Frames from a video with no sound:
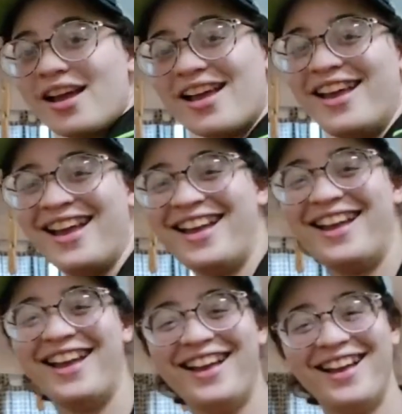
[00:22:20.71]

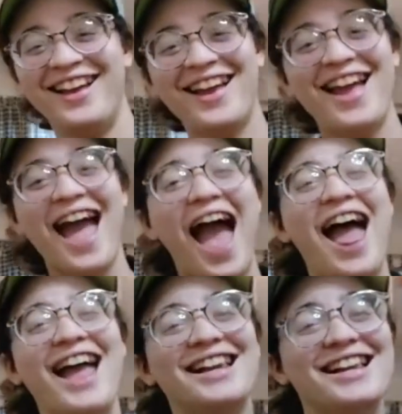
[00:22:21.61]

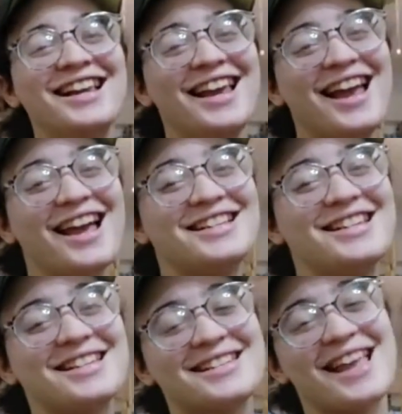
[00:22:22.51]
and
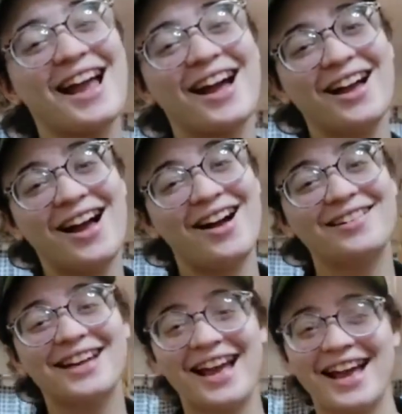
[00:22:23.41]
she's just like,
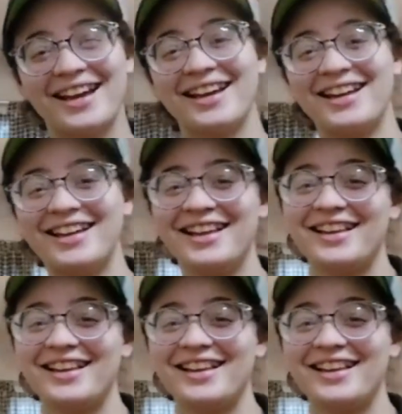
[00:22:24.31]
"Okay."